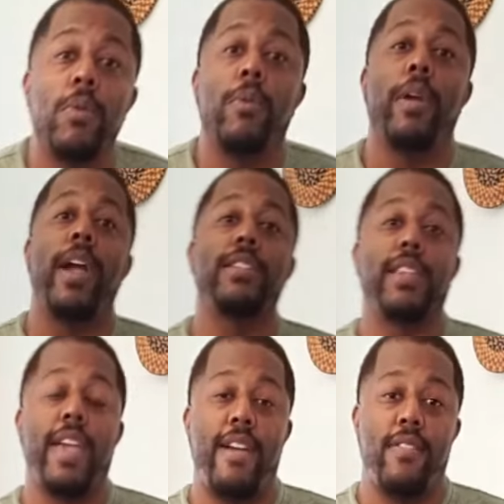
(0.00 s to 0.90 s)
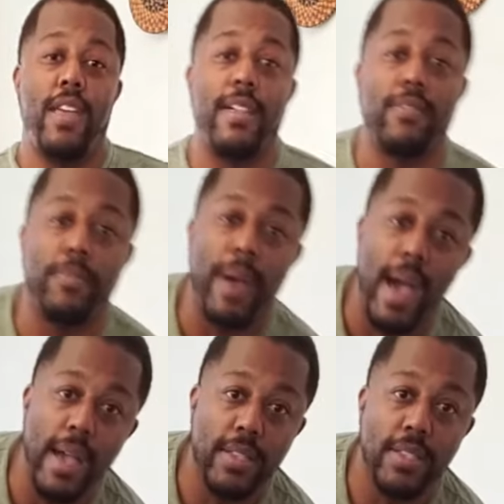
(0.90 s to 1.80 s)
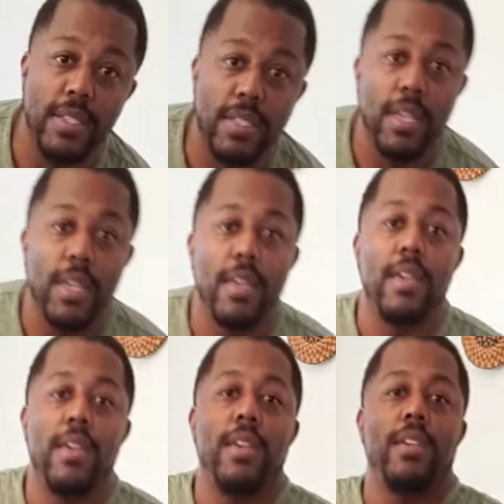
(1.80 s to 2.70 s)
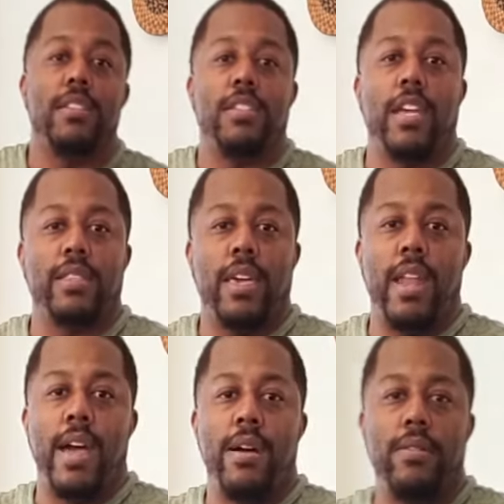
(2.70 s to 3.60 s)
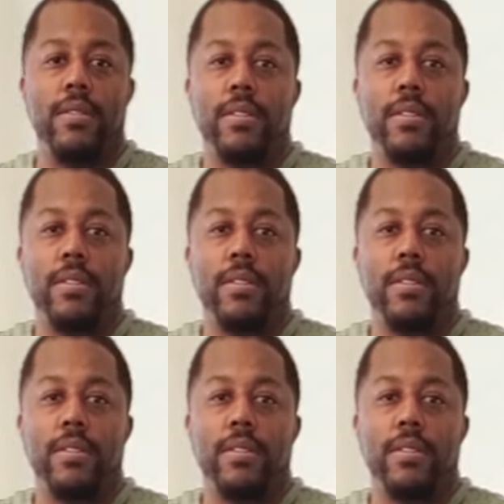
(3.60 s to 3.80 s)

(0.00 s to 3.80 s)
We actually have it out of the box. Check that out.